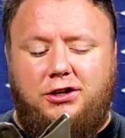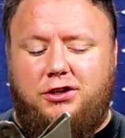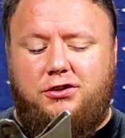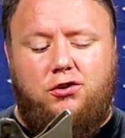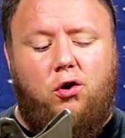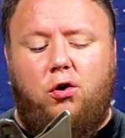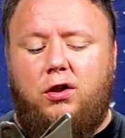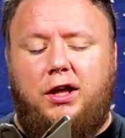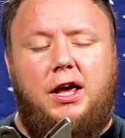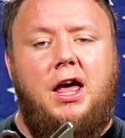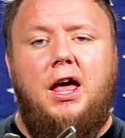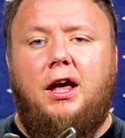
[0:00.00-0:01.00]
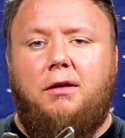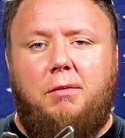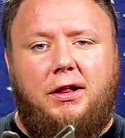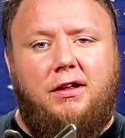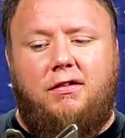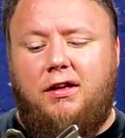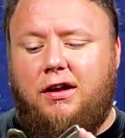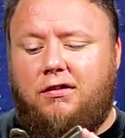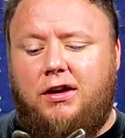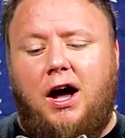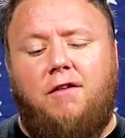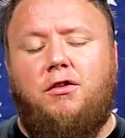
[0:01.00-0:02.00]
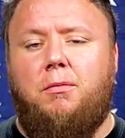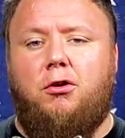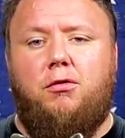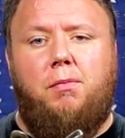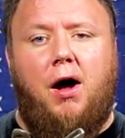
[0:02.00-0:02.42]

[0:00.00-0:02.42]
just totally make this thing as comfortable as